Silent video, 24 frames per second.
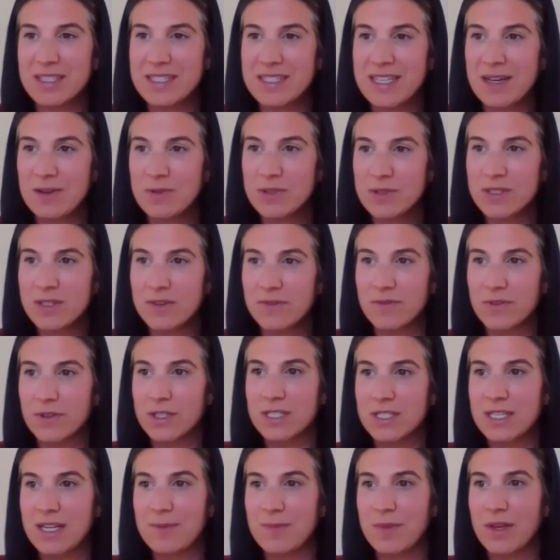because that was the
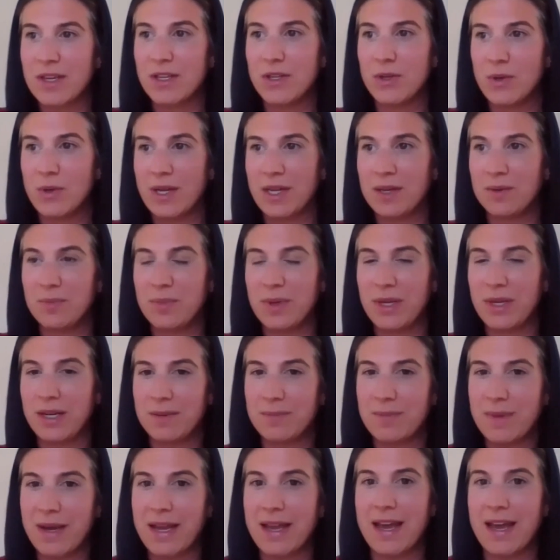first time that you had been
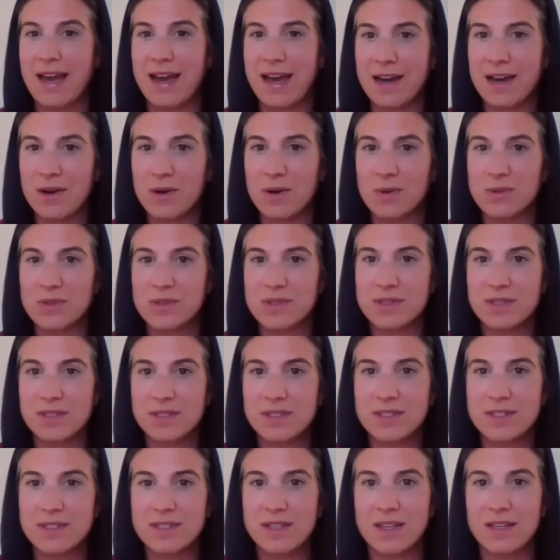in my house
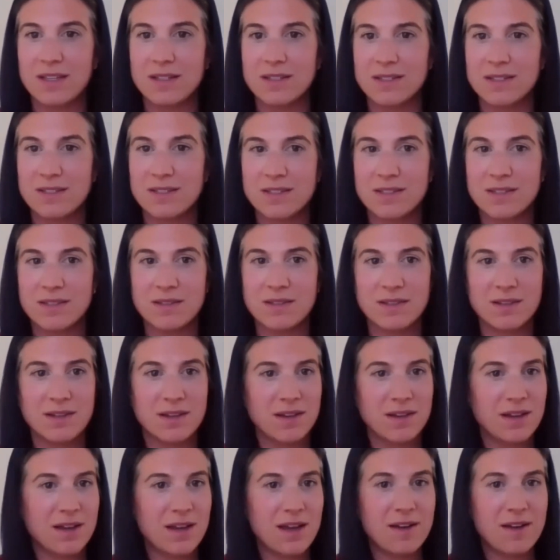since
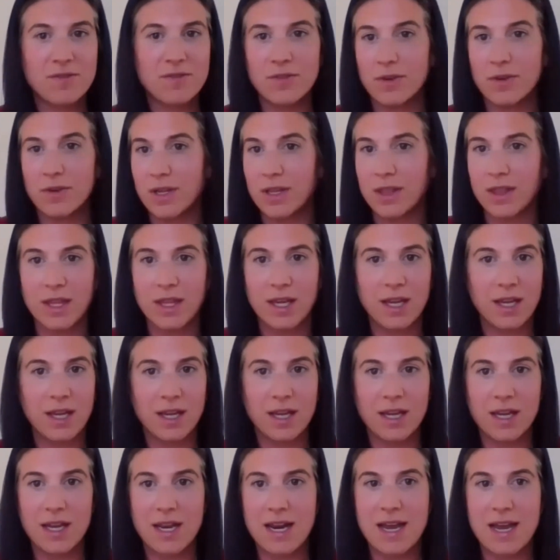
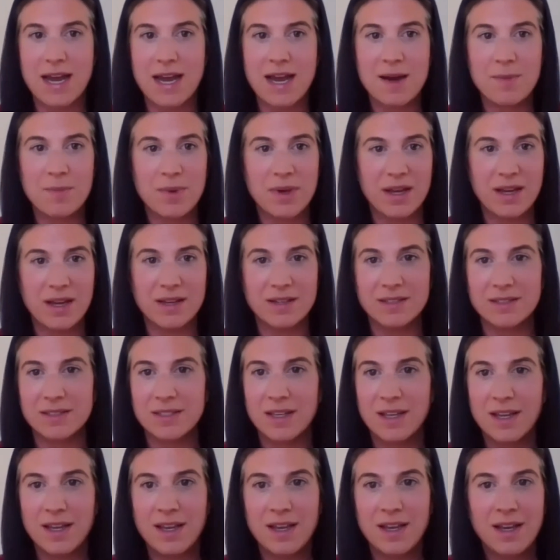everything had happened.